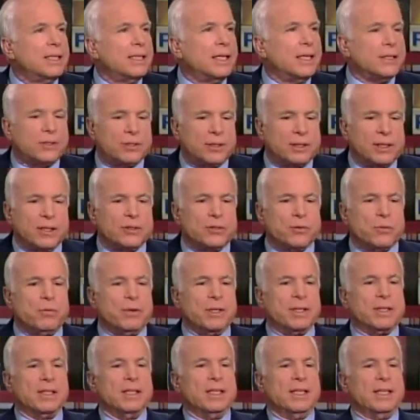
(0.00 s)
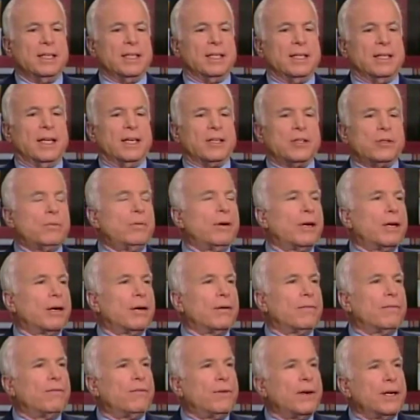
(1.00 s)
That's what
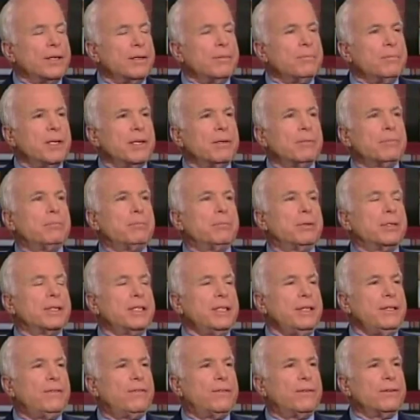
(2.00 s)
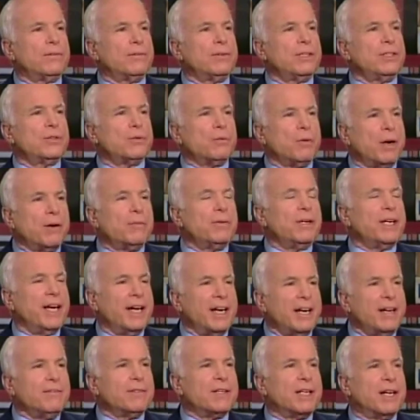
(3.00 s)
our fundamental belief, the reason why we
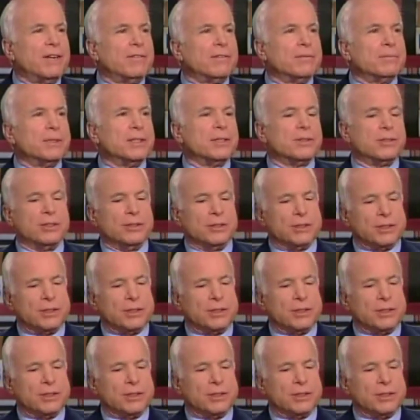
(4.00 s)
have governments.